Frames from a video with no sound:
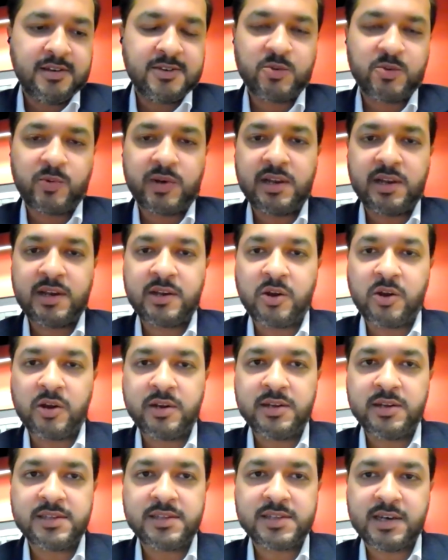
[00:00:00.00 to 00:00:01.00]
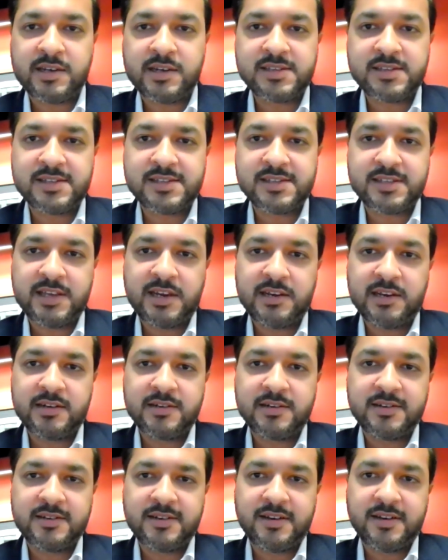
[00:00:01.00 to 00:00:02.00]
So while our audience answers that,
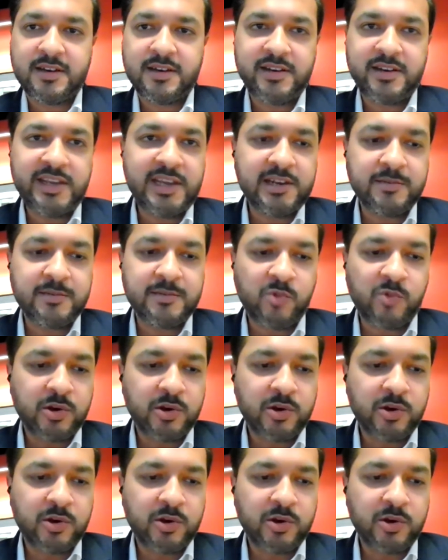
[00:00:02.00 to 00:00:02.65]
Neelam,